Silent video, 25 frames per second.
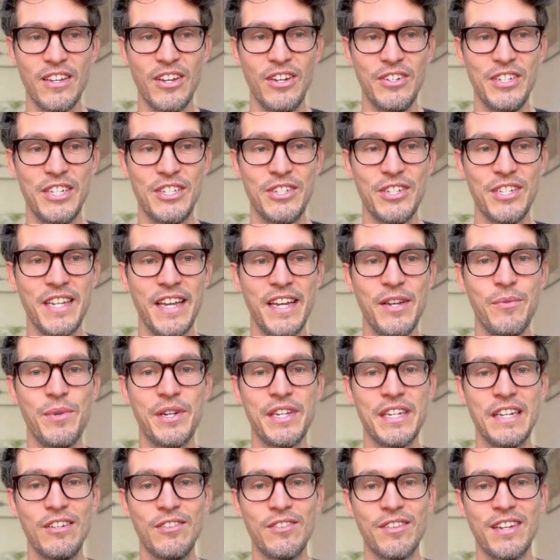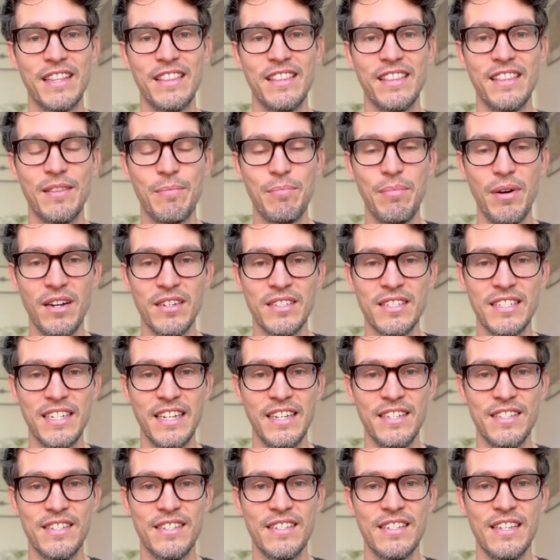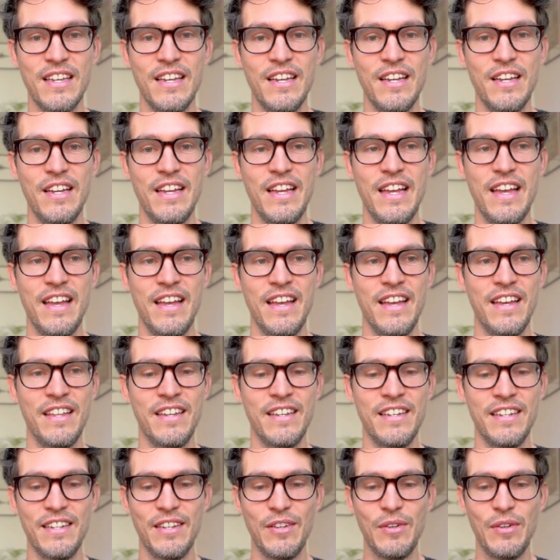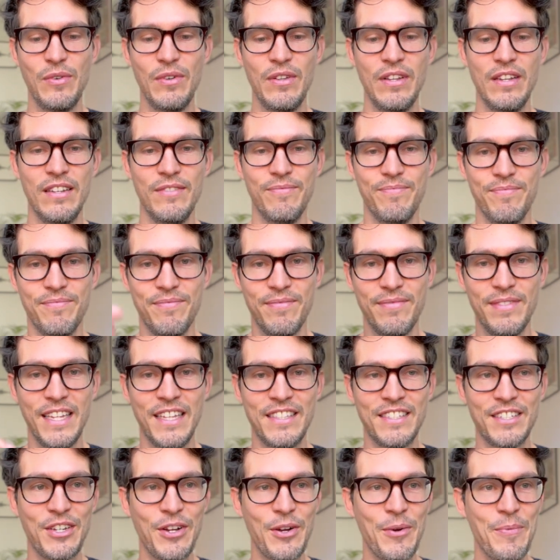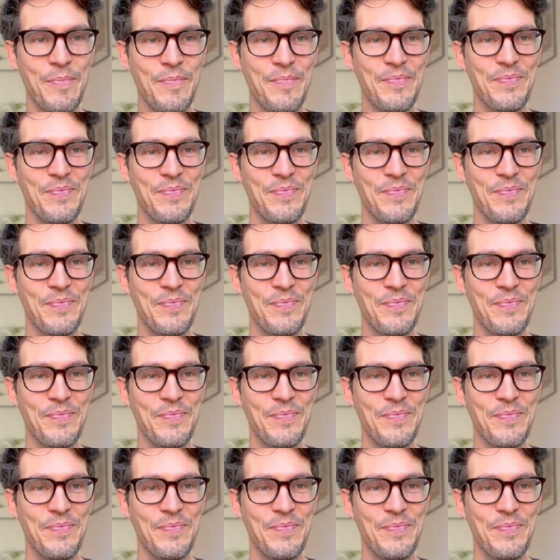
Only today we're going to look at the past tense, and let's go.